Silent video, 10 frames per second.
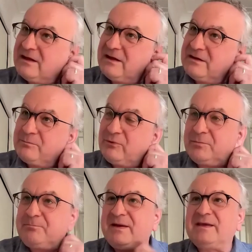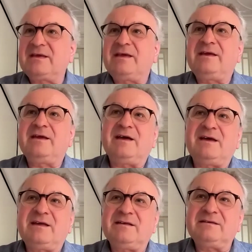uh, prop making.
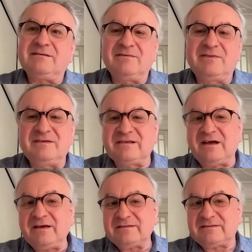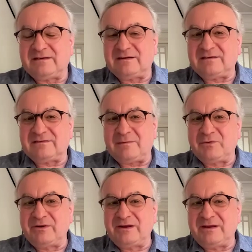And these last years, I'm
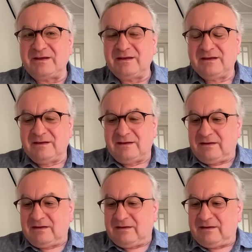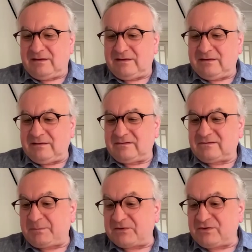really uh,
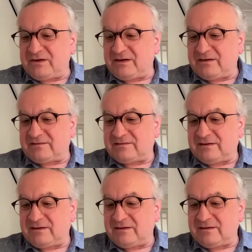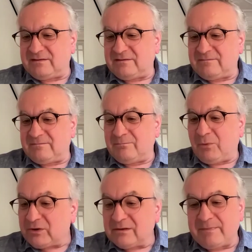specialized in
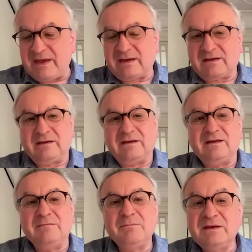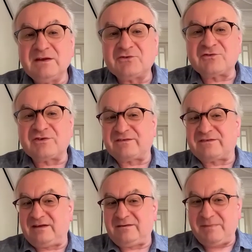model making, in miniature
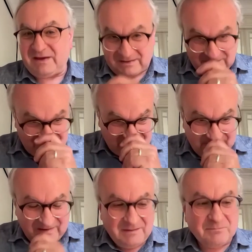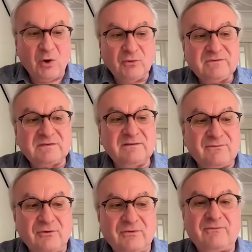set making, mostly
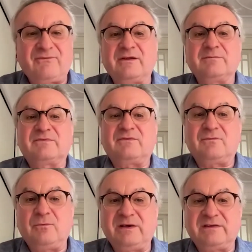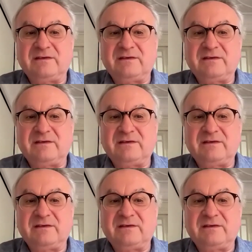for the films of Wes